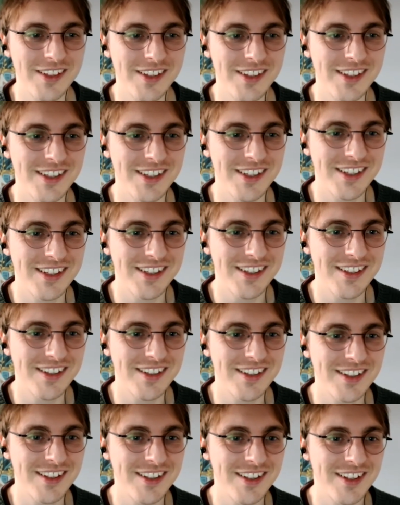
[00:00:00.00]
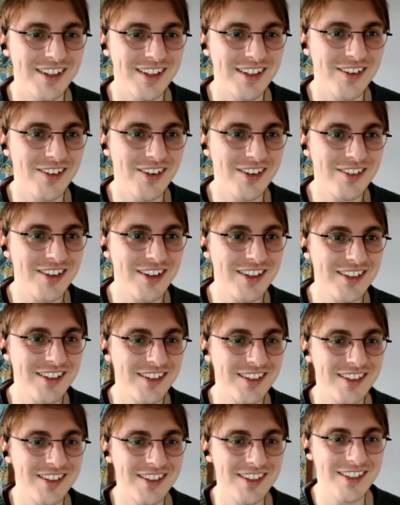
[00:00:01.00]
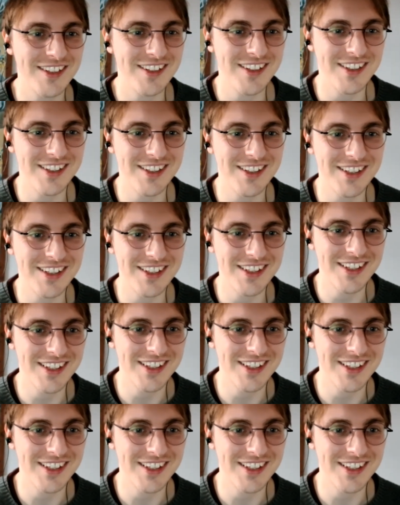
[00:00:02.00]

sorry. Go ahead. Go on, Jeff. Oh,